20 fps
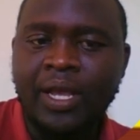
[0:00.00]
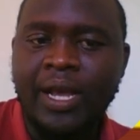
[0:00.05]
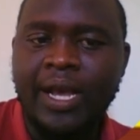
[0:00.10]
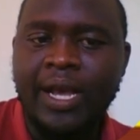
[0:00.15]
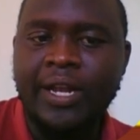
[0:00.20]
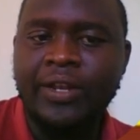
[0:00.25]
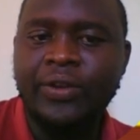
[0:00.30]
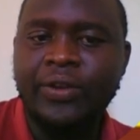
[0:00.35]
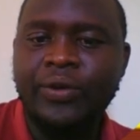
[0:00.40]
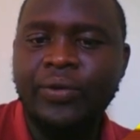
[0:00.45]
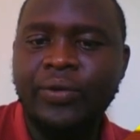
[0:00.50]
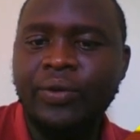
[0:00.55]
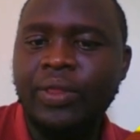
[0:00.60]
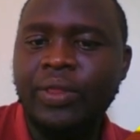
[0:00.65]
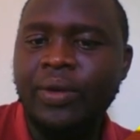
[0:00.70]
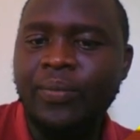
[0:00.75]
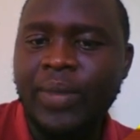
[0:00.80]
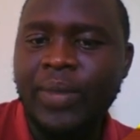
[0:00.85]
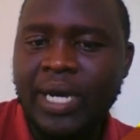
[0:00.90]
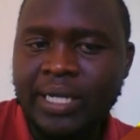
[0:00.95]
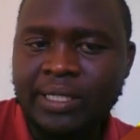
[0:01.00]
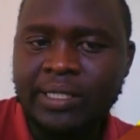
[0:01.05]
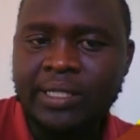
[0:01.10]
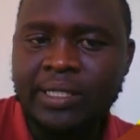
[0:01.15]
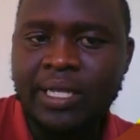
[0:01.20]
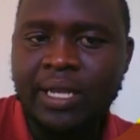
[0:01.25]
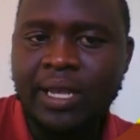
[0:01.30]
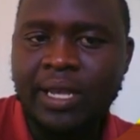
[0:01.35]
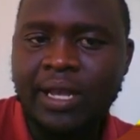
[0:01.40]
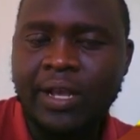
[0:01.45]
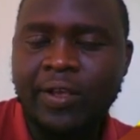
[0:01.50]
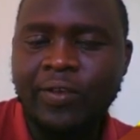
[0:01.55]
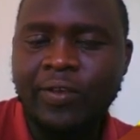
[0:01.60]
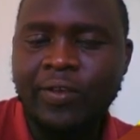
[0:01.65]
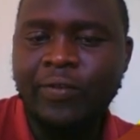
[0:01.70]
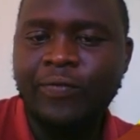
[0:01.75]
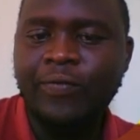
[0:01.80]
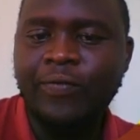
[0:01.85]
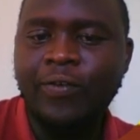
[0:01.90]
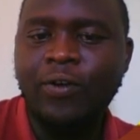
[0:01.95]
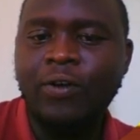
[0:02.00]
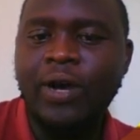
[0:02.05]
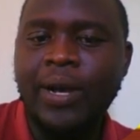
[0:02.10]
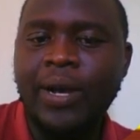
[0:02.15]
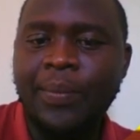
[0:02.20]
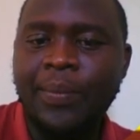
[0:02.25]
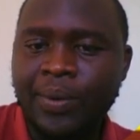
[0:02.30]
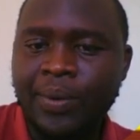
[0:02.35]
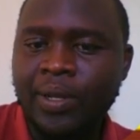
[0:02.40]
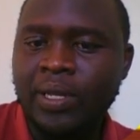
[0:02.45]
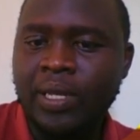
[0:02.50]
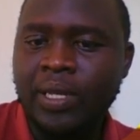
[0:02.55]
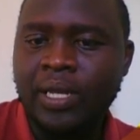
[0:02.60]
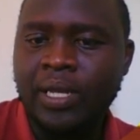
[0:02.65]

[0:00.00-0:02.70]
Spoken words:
and you do the maths, you follow up,